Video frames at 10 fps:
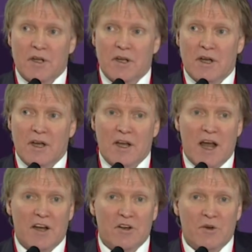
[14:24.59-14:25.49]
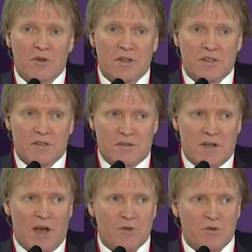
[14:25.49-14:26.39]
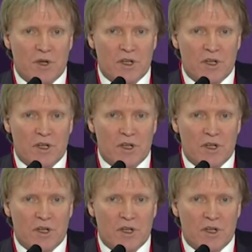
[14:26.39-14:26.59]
uh, and I know the time is running